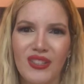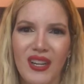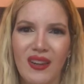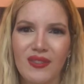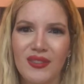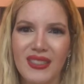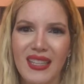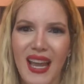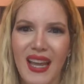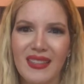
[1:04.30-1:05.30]
out for
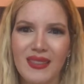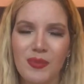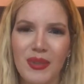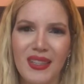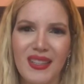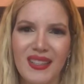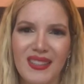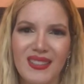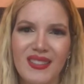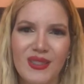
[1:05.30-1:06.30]
that,
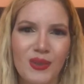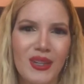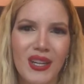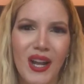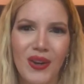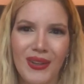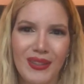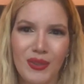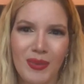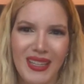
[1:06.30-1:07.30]
because you are not
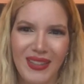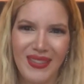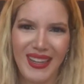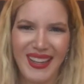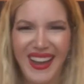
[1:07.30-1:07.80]
going to believe it.